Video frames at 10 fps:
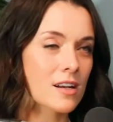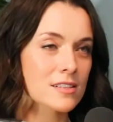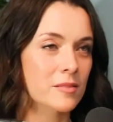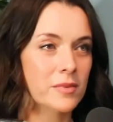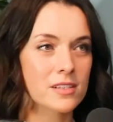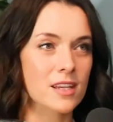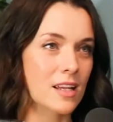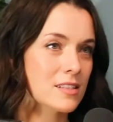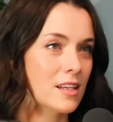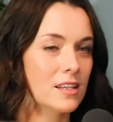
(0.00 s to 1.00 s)
awesome.
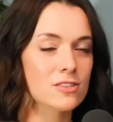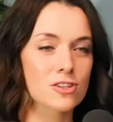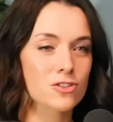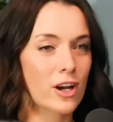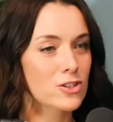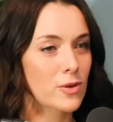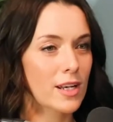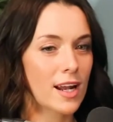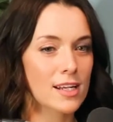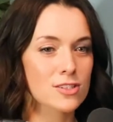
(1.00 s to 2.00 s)
He's 18. He just
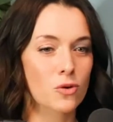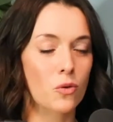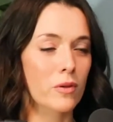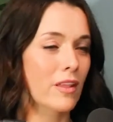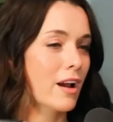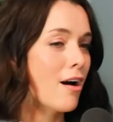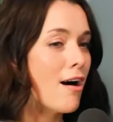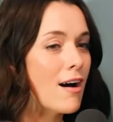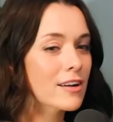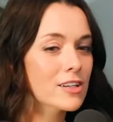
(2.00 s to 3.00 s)
graduated high school with like
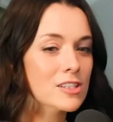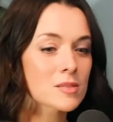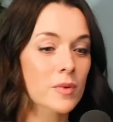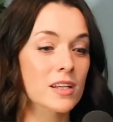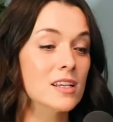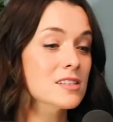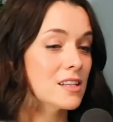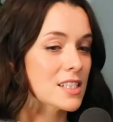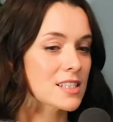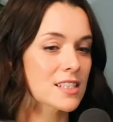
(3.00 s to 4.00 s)
honors, but
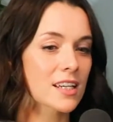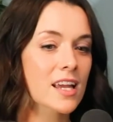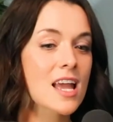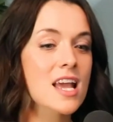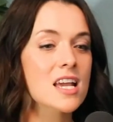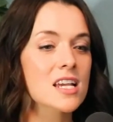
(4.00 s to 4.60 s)
he's autistic.